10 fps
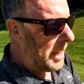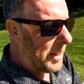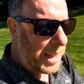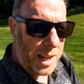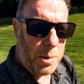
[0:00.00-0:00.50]

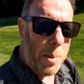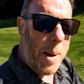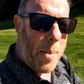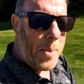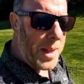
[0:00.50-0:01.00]
I think he was a
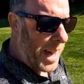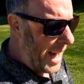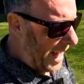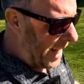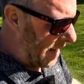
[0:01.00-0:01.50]
member
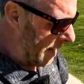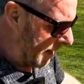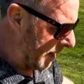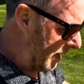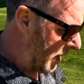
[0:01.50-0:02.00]
there.
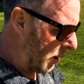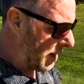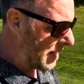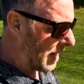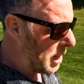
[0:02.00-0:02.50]
You know,
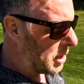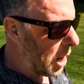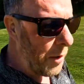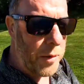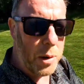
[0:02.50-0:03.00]
he said he's
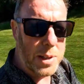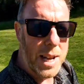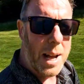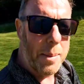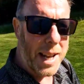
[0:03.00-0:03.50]
not a
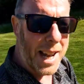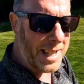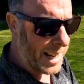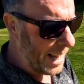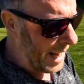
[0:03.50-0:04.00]
full-time
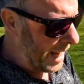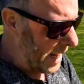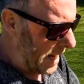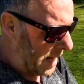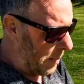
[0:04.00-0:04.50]
caddy,
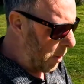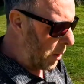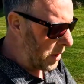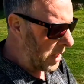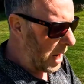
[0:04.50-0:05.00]

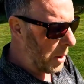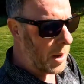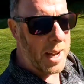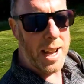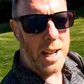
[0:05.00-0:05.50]
but, you
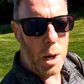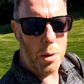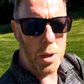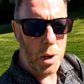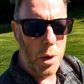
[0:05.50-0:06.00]
know, he
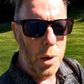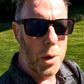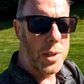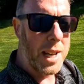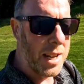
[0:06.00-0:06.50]
knows the
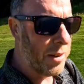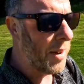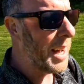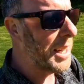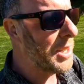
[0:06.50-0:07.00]
course, he can
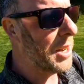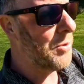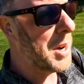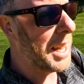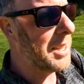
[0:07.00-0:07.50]
advise
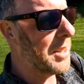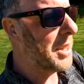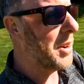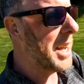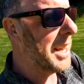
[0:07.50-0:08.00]
on reads on
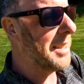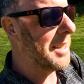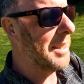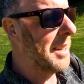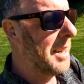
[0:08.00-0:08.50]
the
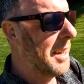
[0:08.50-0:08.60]
greens and,